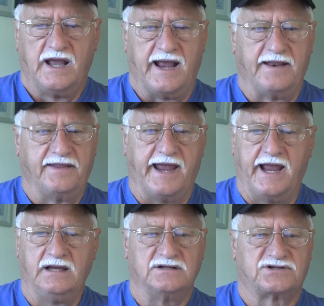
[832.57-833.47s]
And
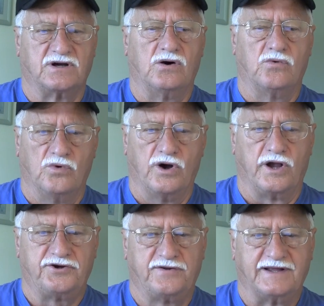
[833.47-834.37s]
they so
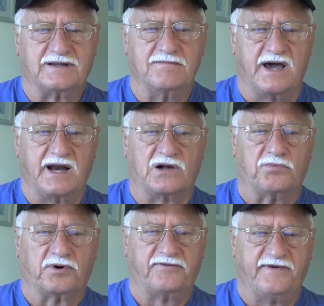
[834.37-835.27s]
wish that the medical
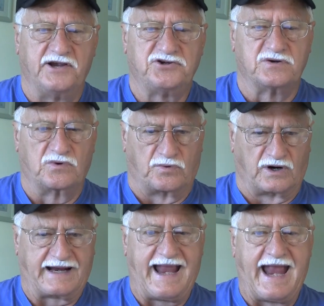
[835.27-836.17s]
profession would
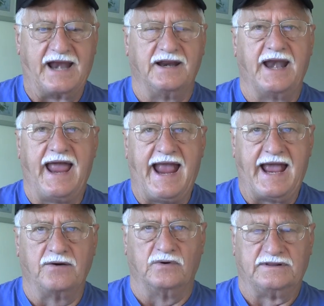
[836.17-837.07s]
work hand in
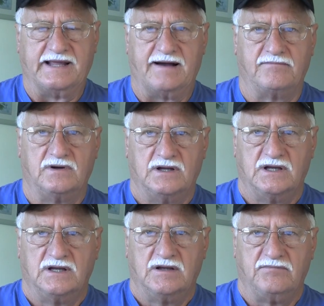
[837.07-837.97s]
hand with them
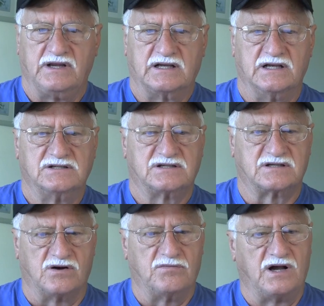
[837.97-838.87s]
because
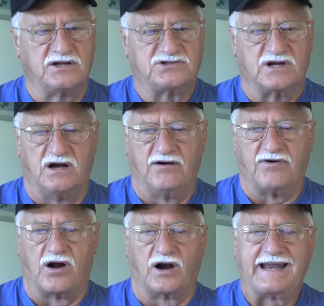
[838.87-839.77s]
so much of
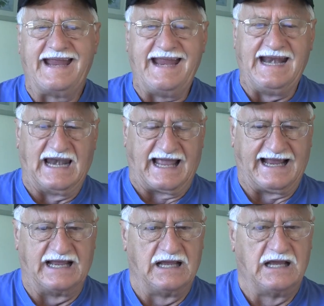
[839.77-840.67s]
our
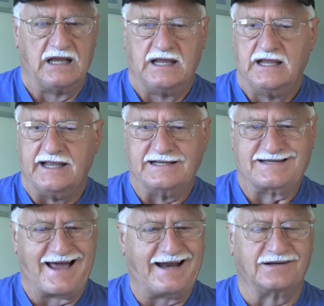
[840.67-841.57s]
healing is
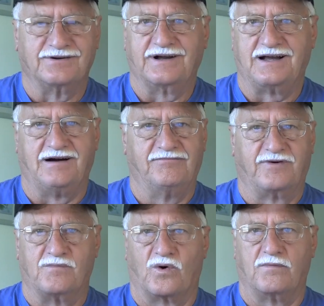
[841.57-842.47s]
not going to come
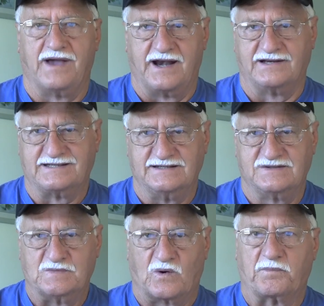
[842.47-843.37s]
from more
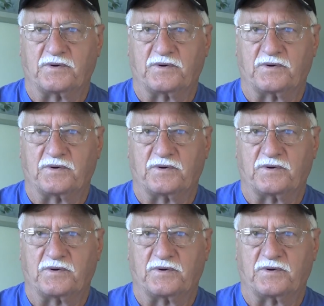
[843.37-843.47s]
medicines, more